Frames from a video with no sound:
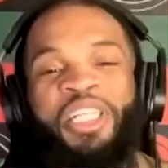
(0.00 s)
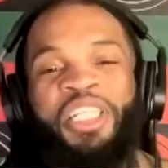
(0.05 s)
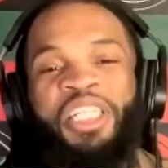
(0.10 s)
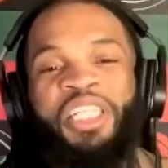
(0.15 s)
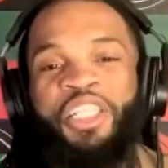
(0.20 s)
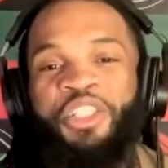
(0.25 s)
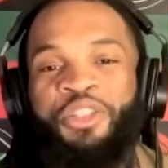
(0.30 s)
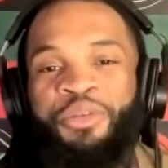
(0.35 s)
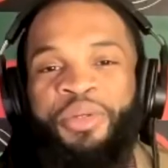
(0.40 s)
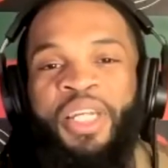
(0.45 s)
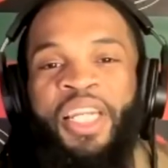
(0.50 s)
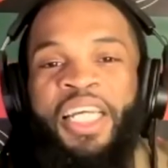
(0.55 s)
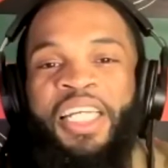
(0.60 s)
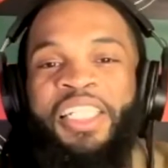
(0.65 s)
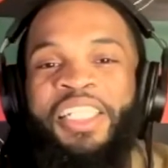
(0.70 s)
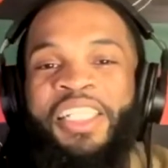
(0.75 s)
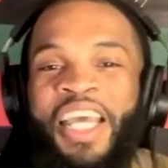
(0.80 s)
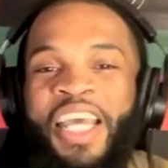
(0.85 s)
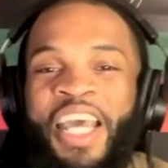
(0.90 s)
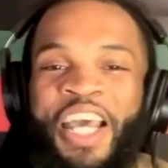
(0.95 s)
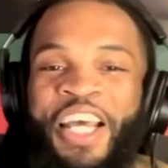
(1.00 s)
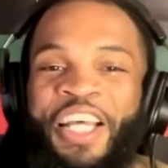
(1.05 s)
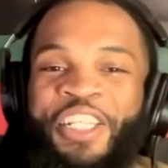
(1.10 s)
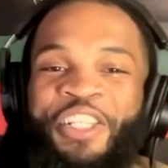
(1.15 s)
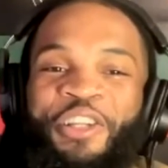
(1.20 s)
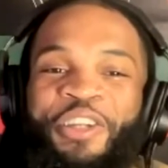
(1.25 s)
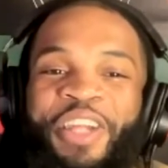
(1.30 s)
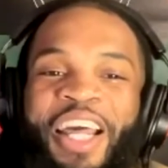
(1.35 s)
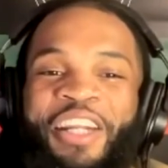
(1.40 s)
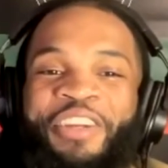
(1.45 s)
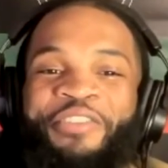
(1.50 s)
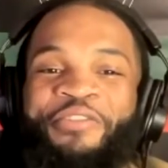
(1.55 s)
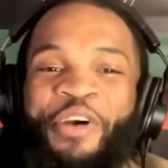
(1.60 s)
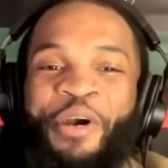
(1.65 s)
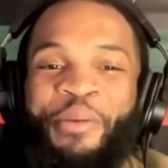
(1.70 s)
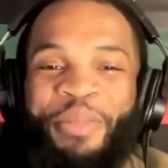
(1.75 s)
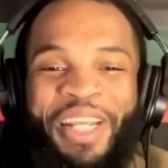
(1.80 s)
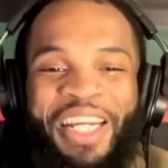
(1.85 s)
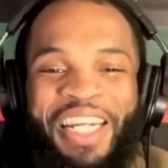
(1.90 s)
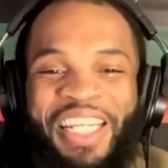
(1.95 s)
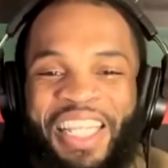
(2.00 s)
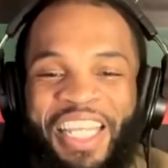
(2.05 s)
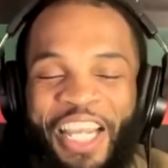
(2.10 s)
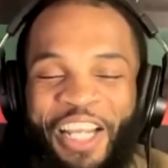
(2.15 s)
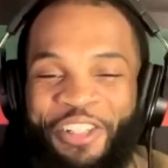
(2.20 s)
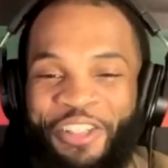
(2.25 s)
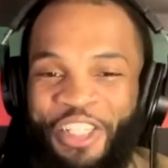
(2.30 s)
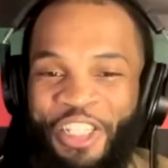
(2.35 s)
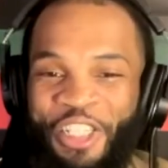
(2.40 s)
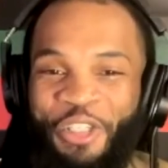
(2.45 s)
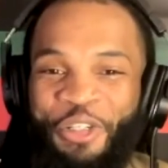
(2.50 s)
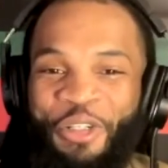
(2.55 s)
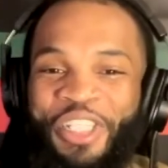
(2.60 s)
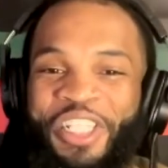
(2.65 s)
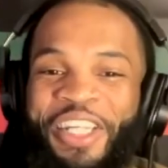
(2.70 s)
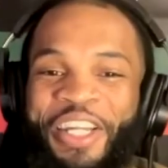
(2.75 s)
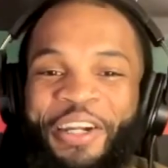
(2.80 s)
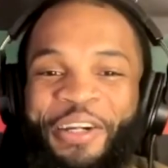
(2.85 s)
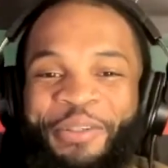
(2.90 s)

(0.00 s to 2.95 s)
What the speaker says: as it relates. So, Dr. Farmer, anything else that you could share?